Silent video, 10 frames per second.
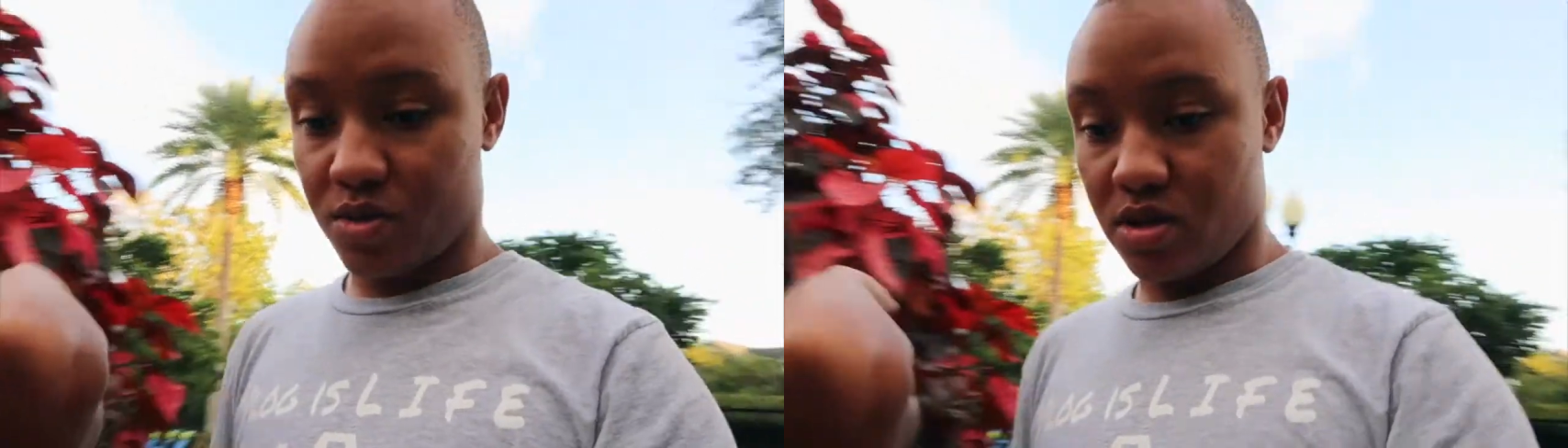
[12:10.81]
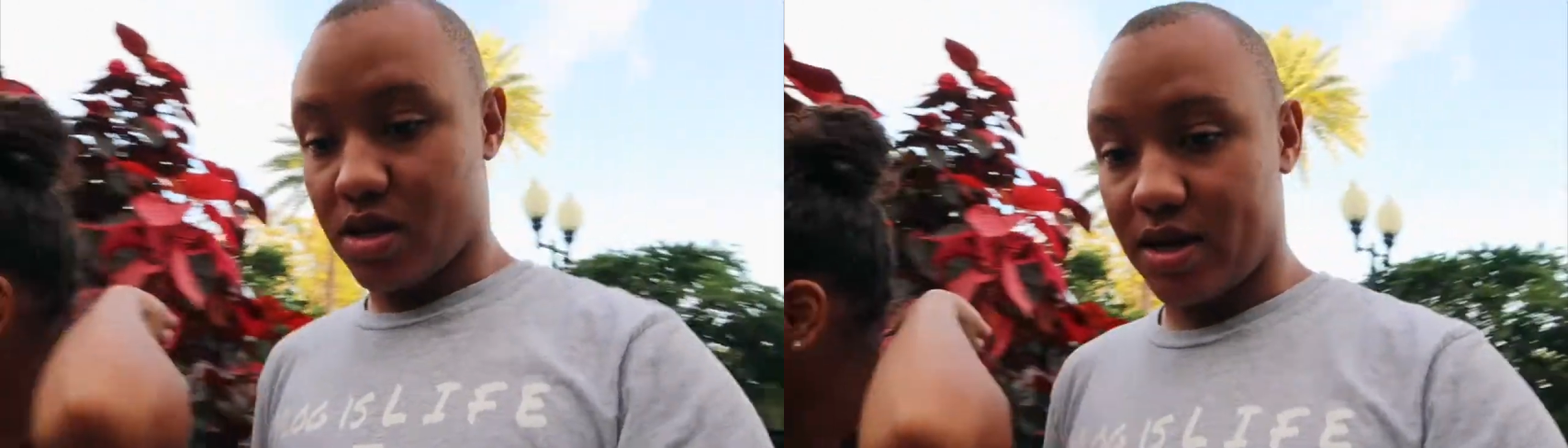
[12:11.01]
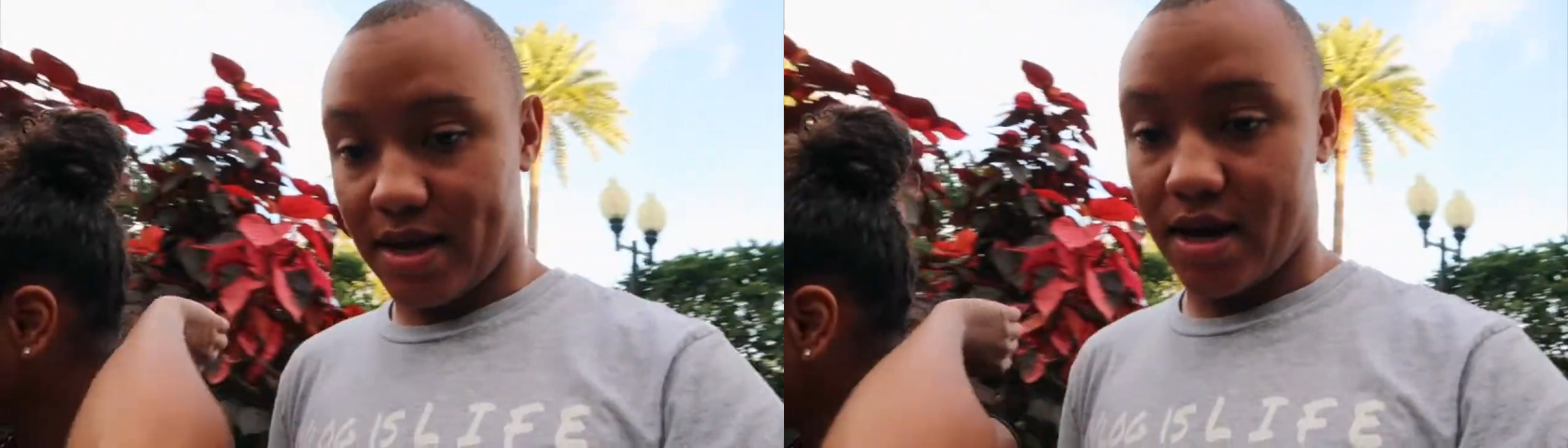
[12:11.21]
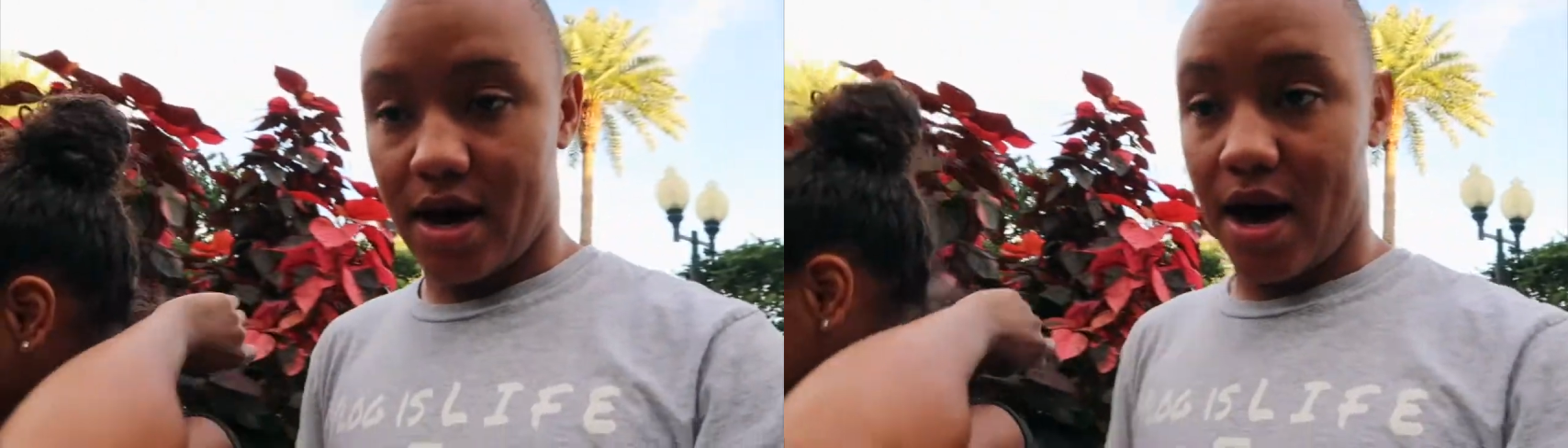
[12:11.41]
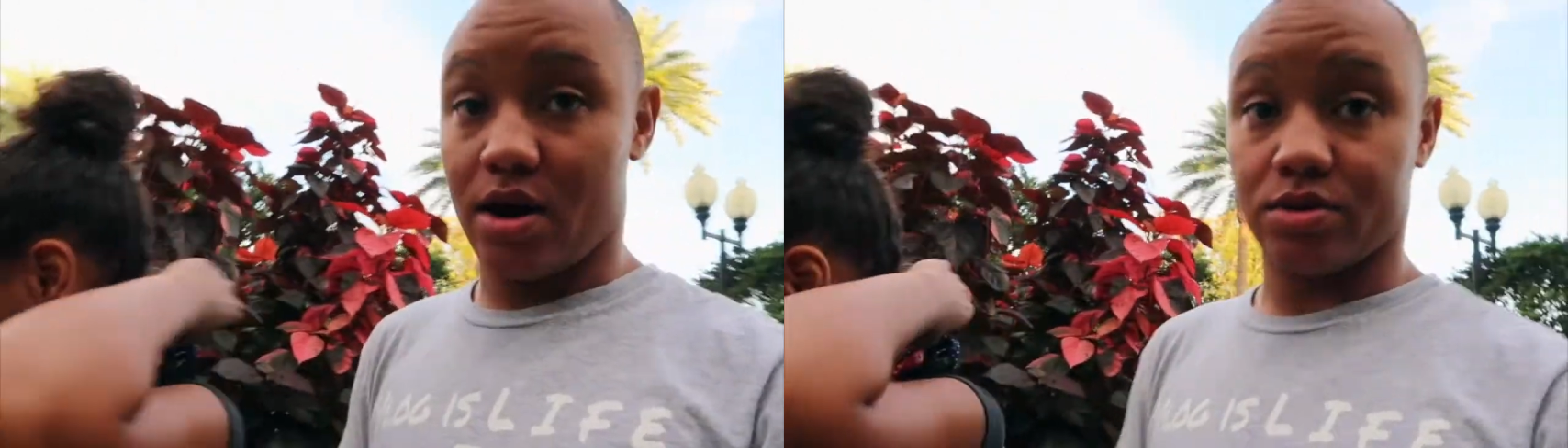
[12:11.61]
We're looking to get a
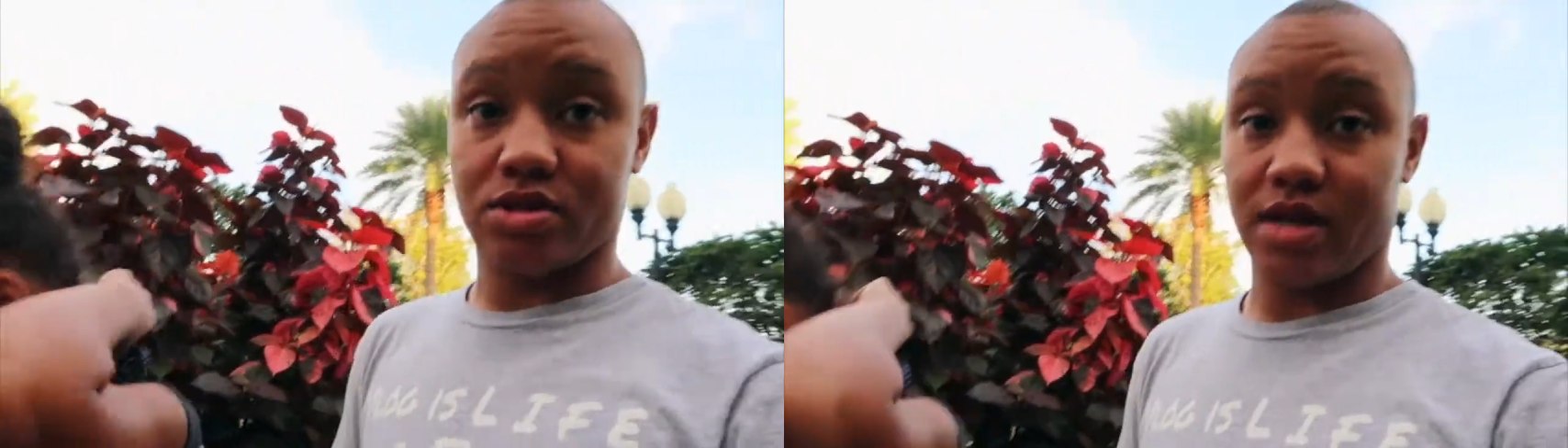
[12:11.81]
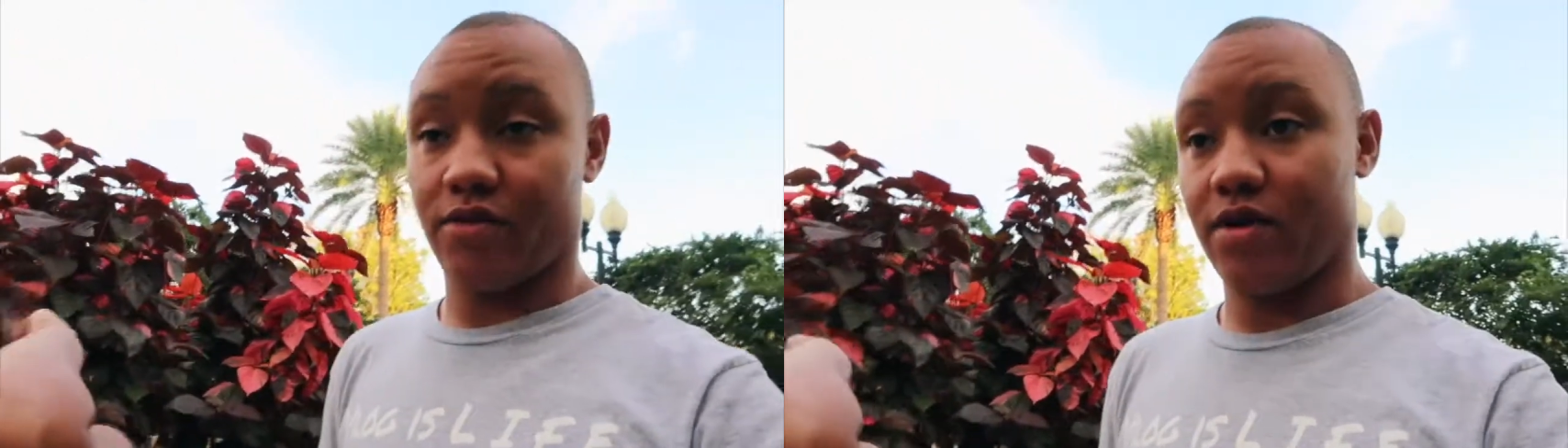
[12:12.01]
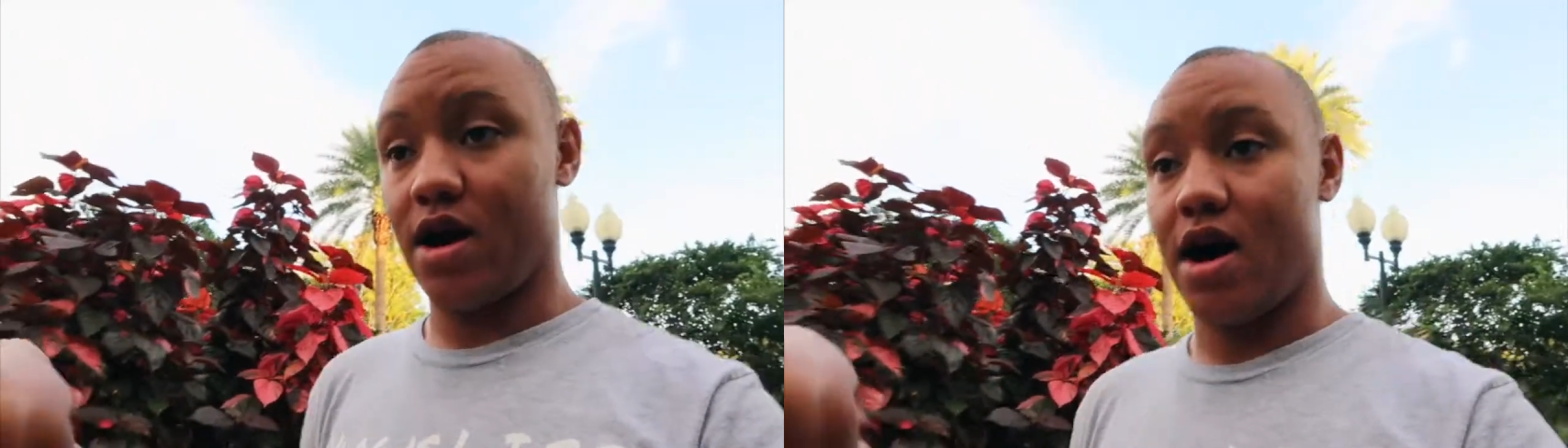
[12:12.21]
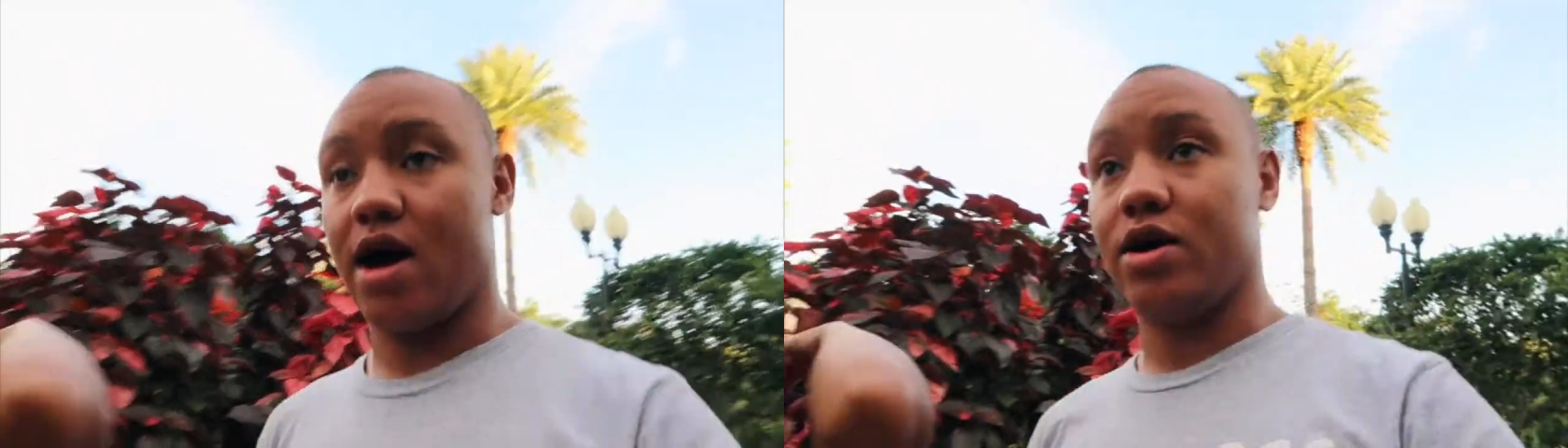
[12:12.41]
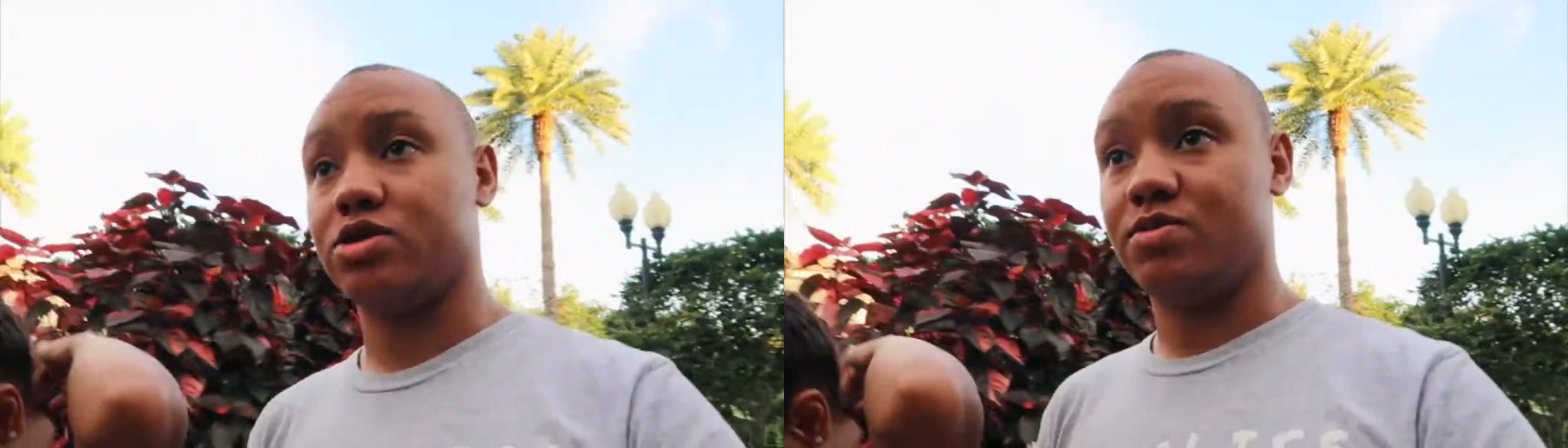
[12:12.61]
house, like rent a house,